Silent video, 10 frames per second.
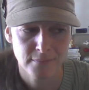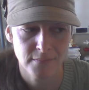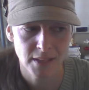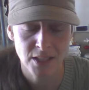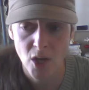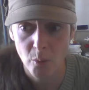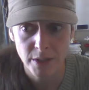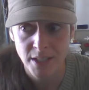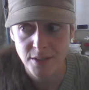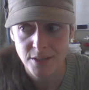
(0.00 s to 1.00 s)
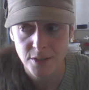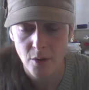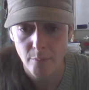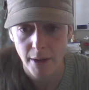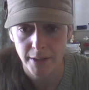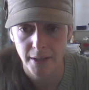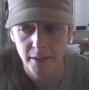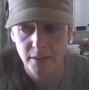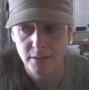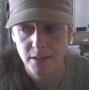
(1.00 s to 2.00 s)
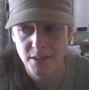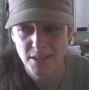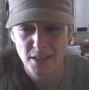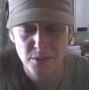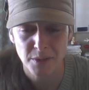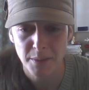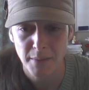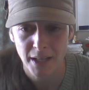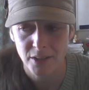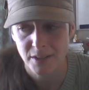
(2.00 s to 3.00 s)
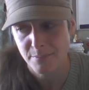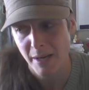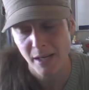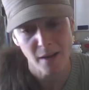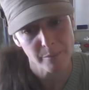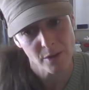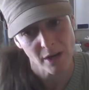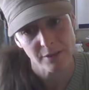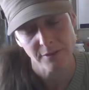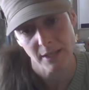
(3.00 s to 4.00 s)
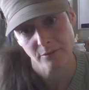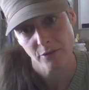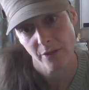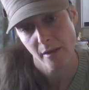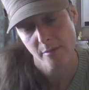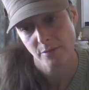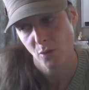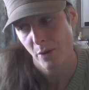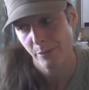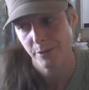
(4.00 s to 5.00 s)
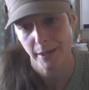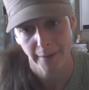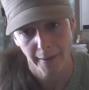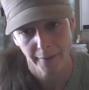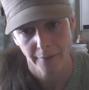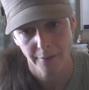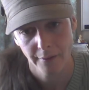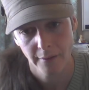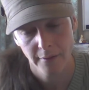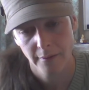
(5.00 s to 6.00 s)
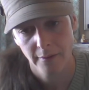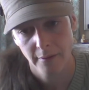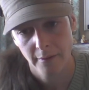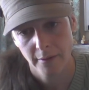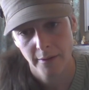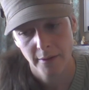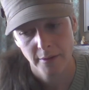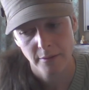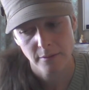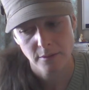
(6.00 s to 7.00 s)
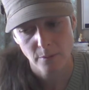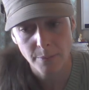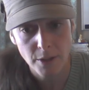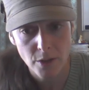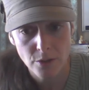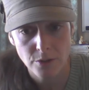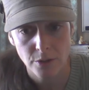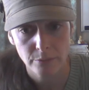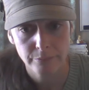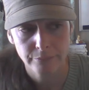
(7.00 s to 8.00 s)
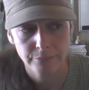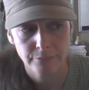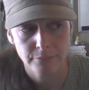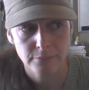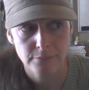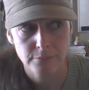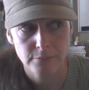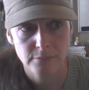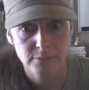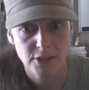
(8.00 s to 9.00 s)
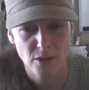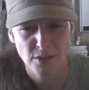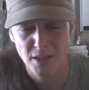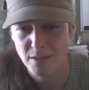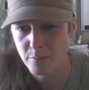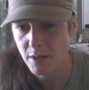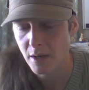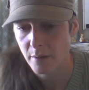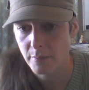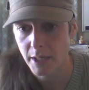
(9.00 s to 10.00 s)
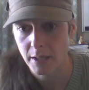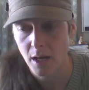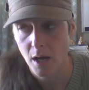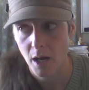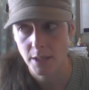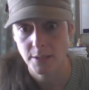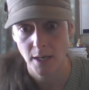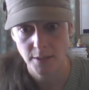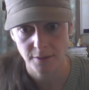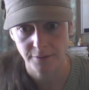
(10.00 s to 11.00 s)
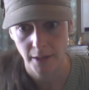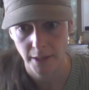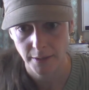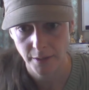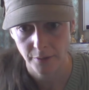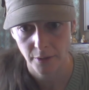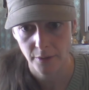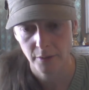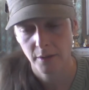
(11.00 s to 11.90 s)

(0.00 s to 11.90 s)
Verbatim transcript: And no one needs to know about it because it doesn't really matter. It may not be gratifying for them, so why would they care? It's one thing right. that you do. So it doesn't become like identifying either.